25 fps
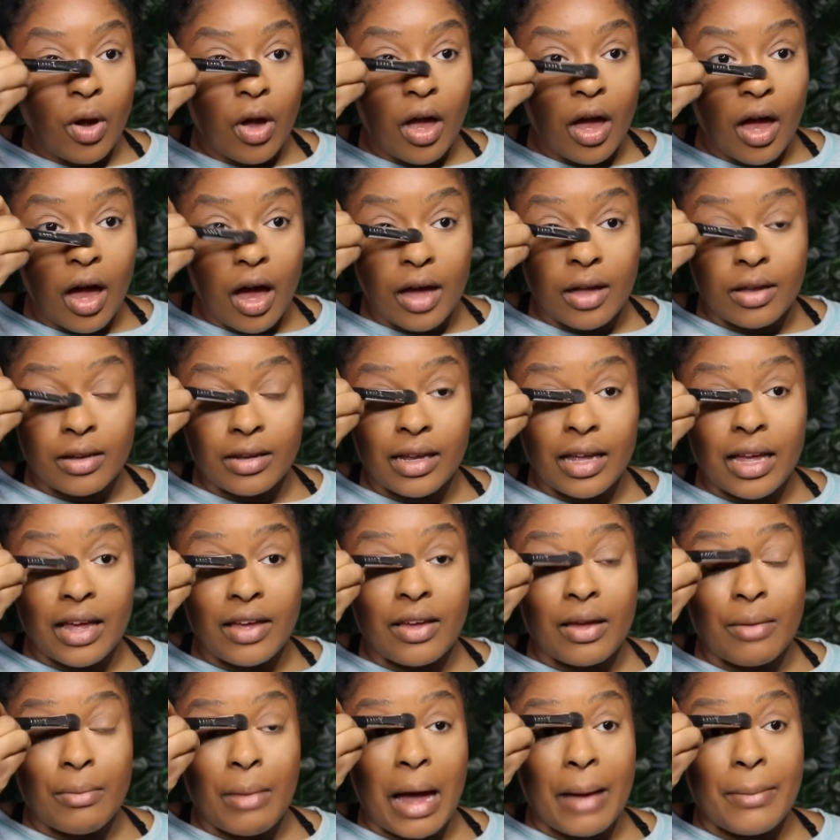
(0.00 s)
Uh,
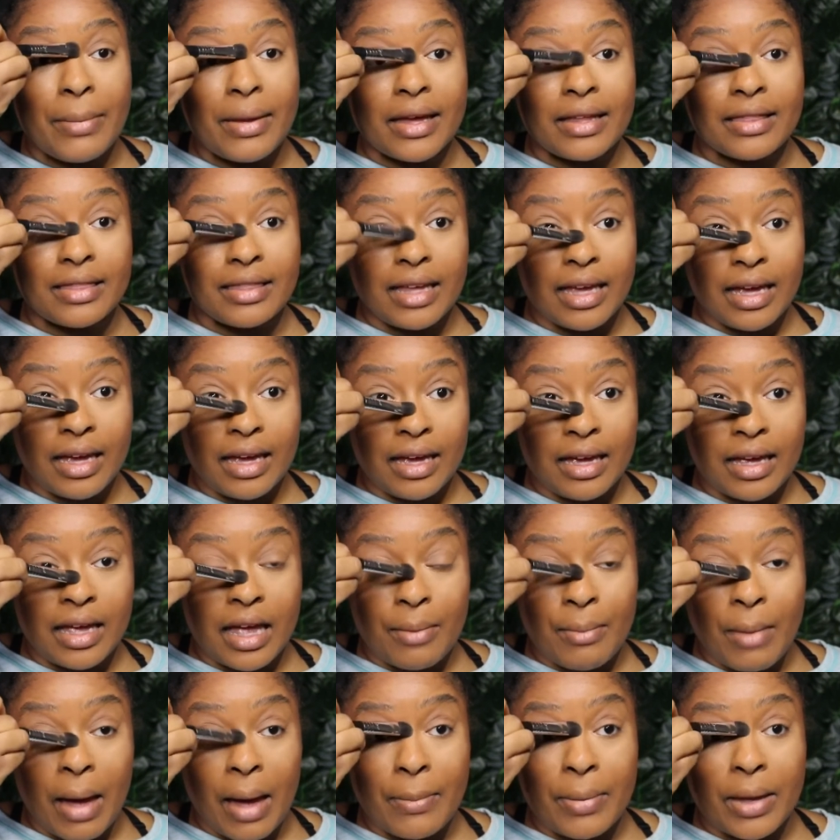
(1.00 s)
it, it might be a thing.
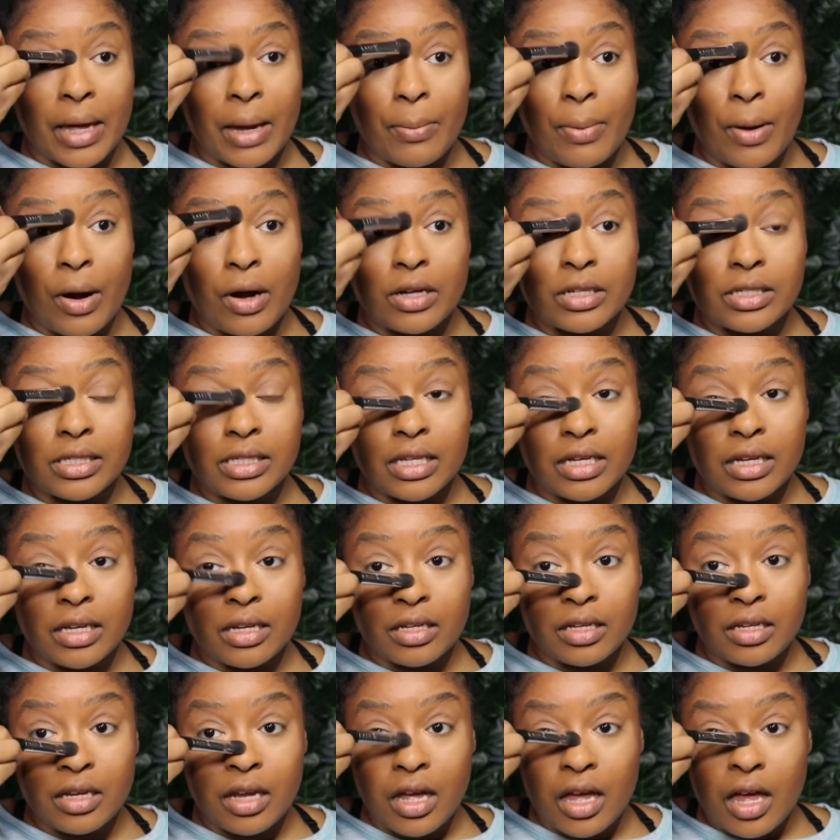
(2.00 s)
It might be a
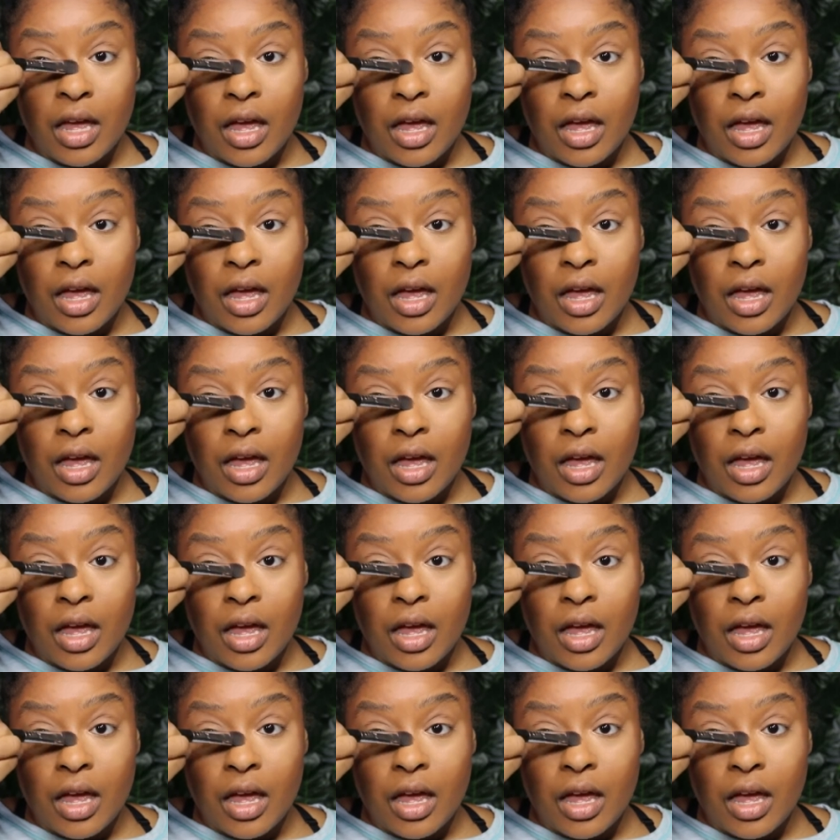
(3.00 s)
person.